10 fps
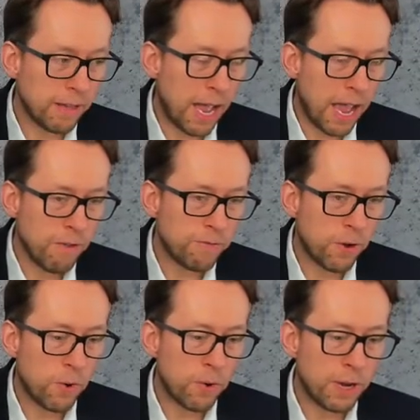
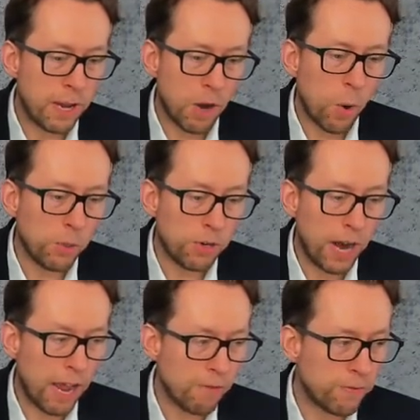iPhone, an older
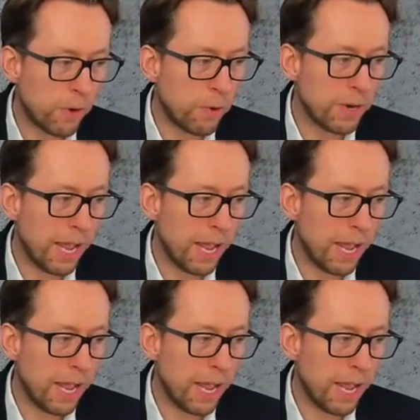iPhone